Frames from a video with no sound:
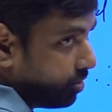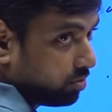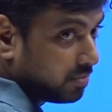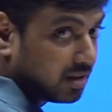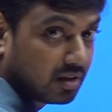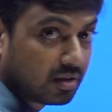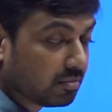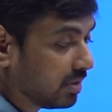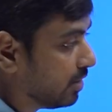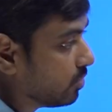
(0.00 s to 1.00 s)
out
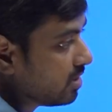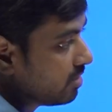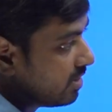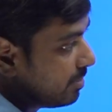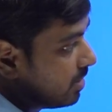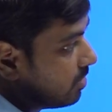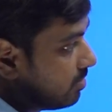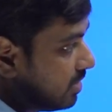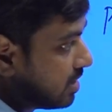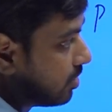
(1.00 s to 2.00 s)
by using Webby
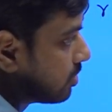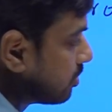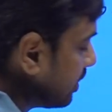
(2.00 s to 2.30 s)
curve, that's also